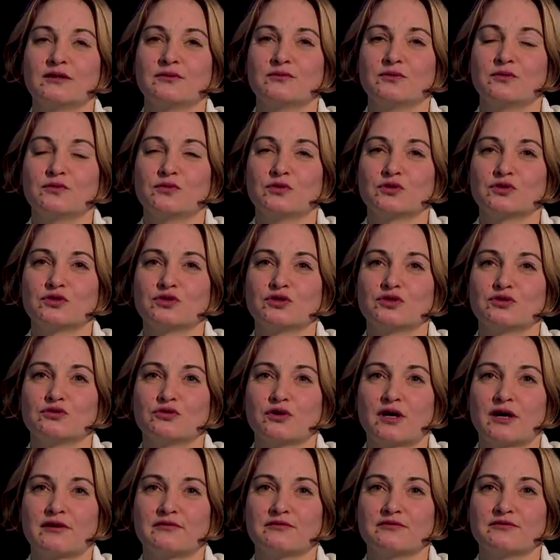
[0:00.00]
we want to
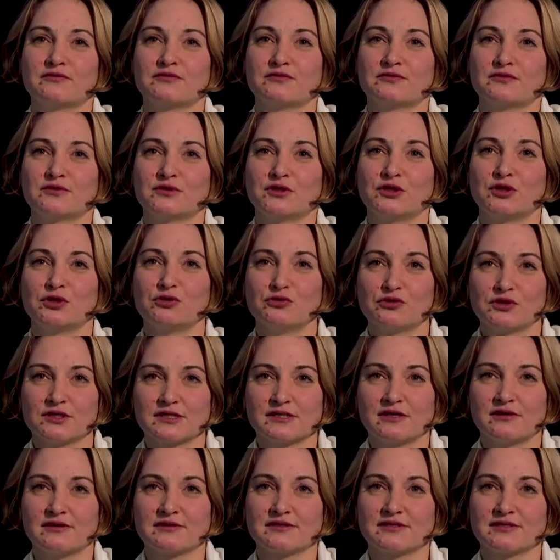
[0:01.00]
have new
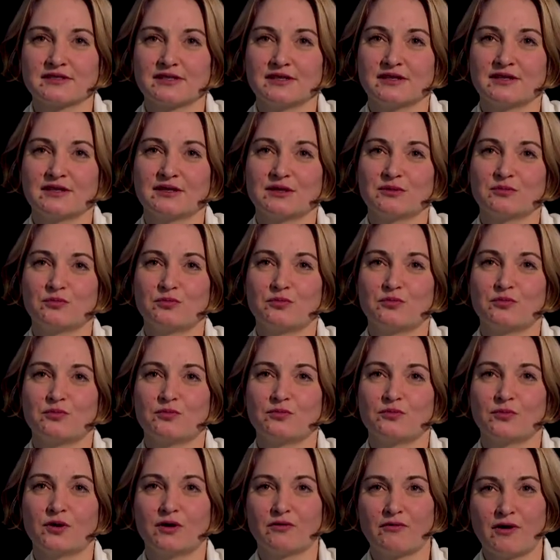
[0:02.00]
results in
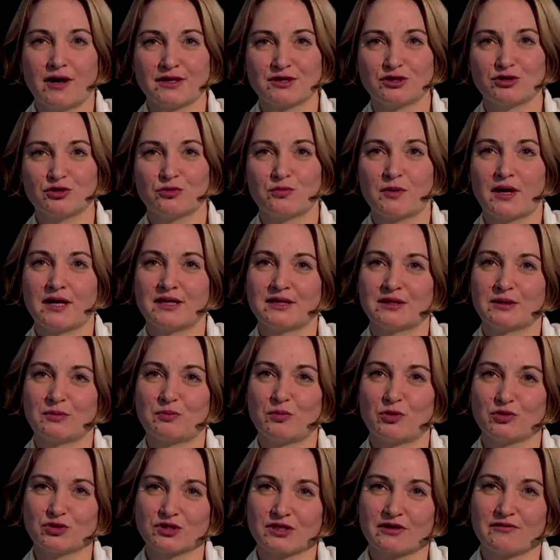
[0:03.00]
quantum and
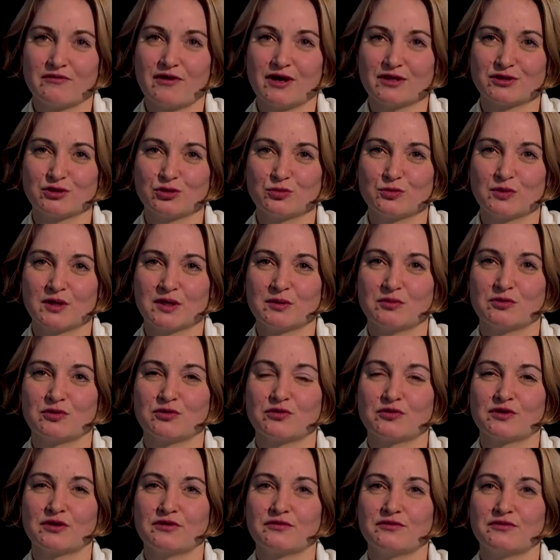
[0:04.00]
post-quantum
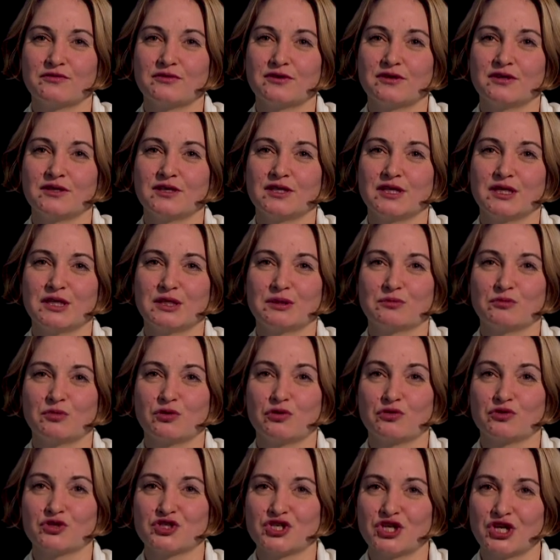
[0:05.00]
cryptography in
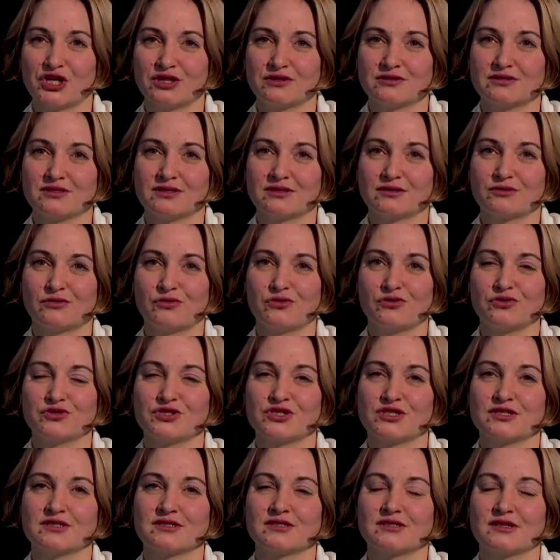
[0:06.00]
blockchain
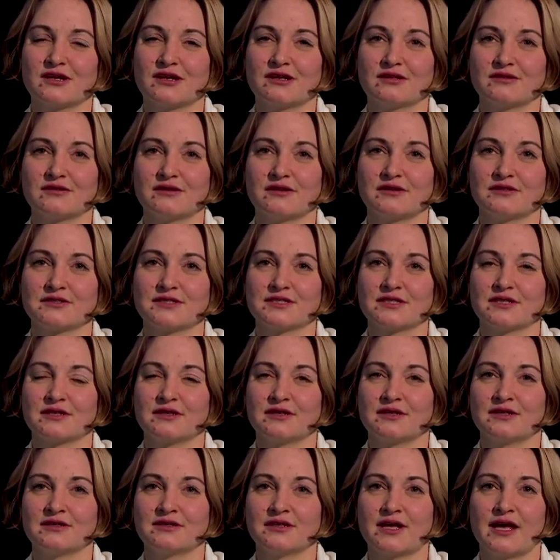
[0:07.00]
technologies and also
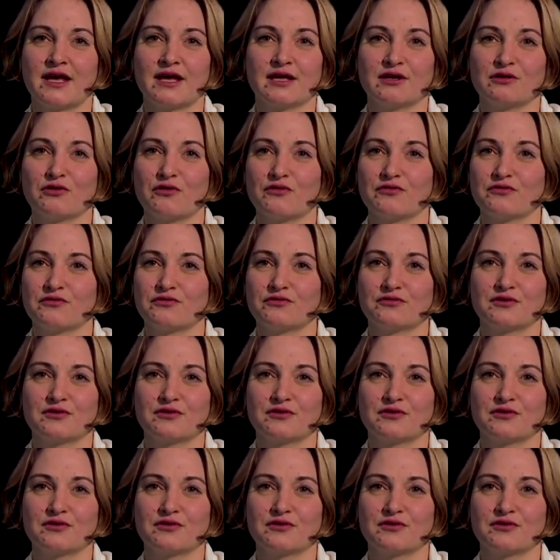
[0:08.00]
in area of